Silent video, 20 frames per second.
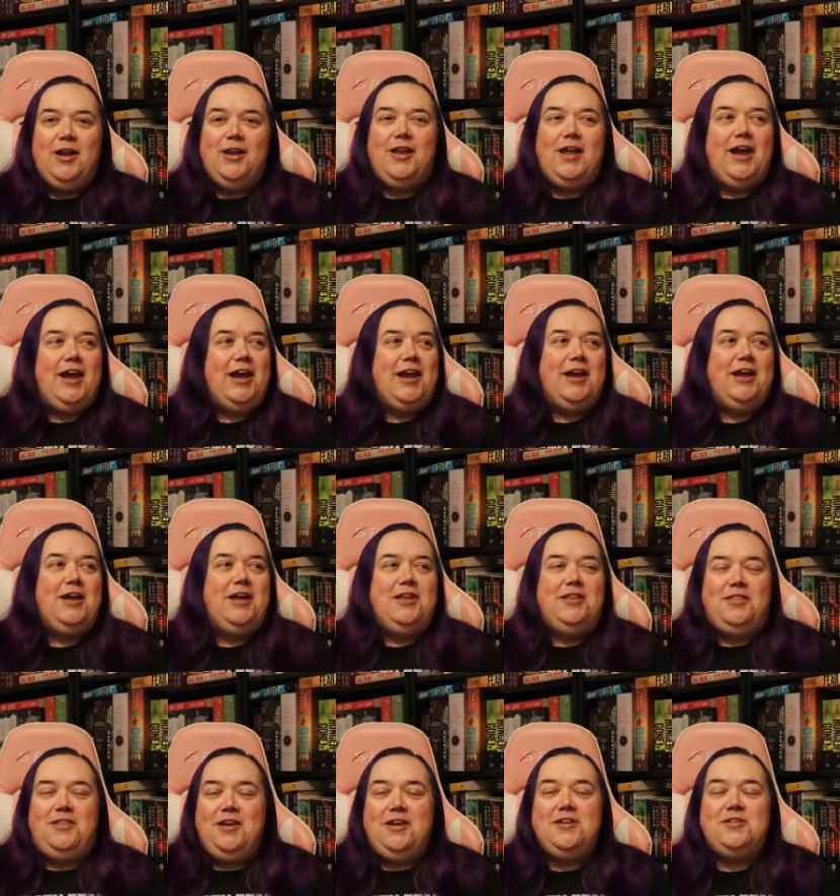Like
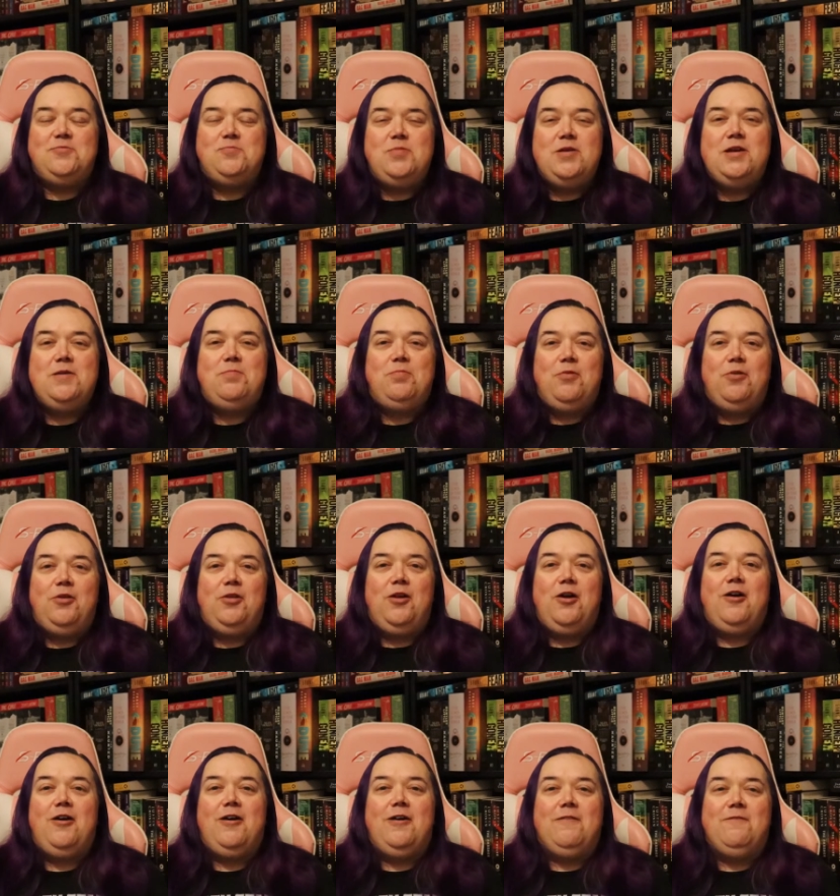these people
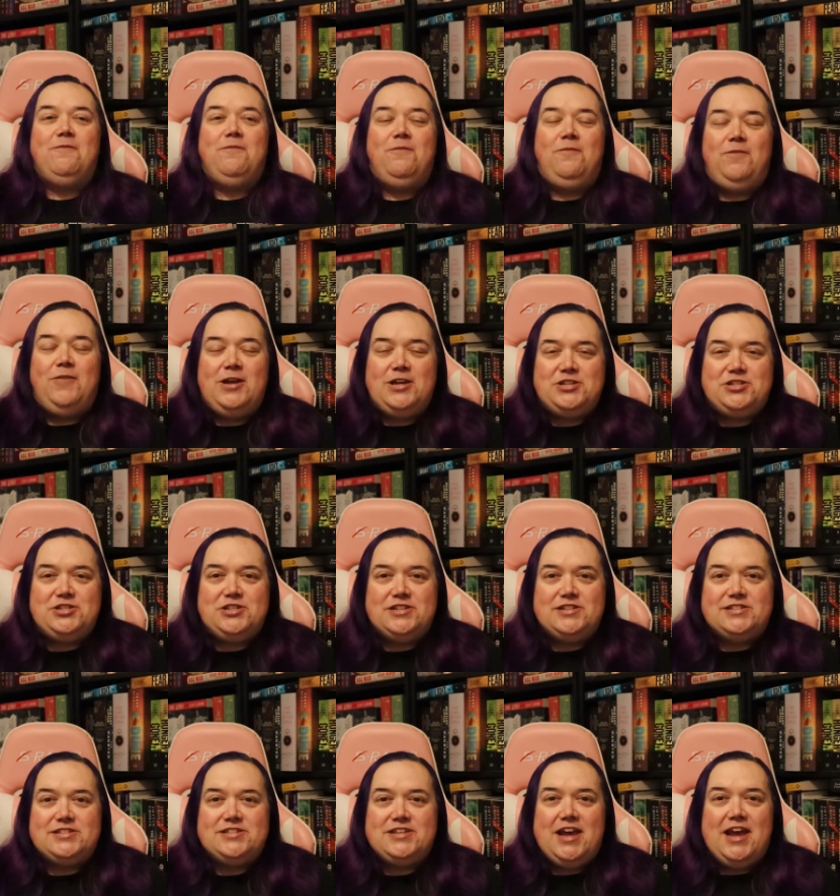are
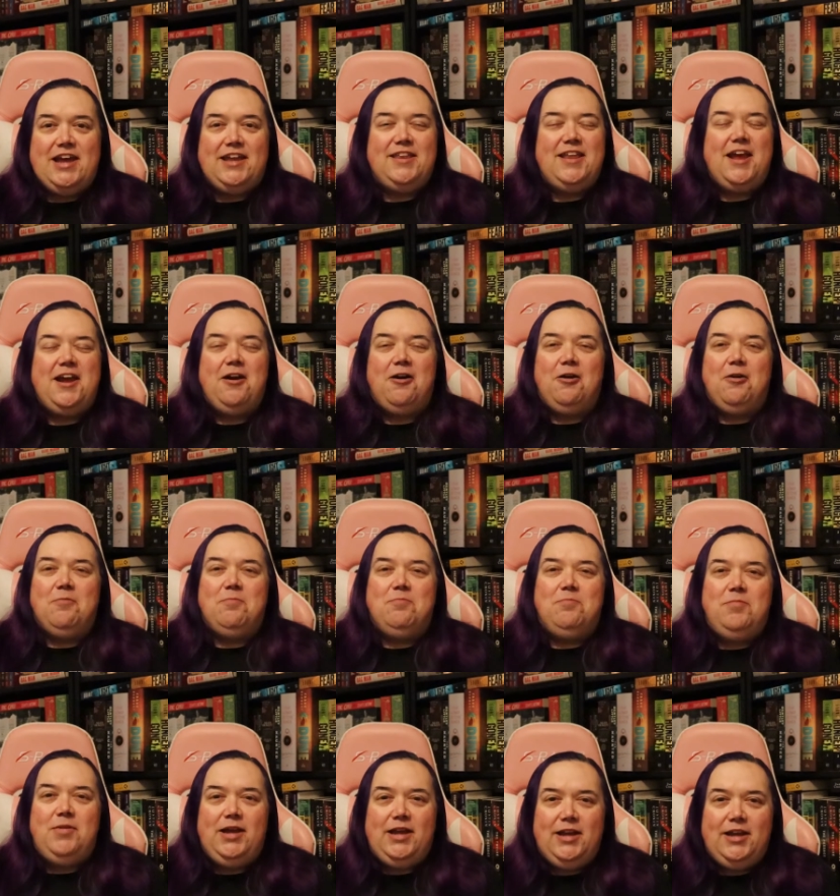vicious and they are
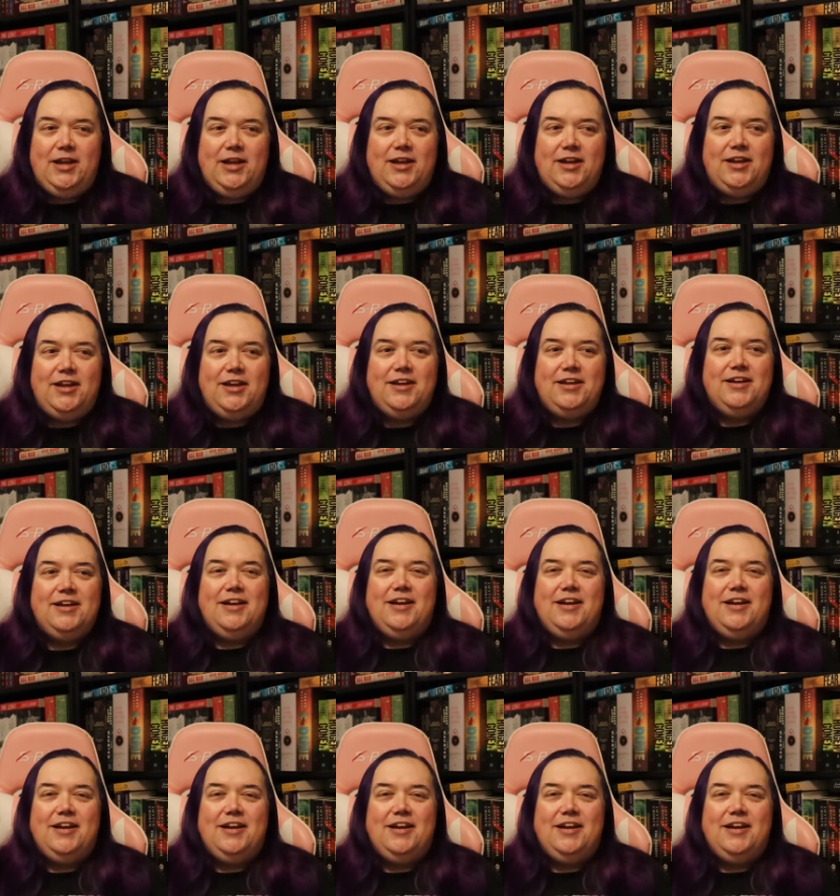mean.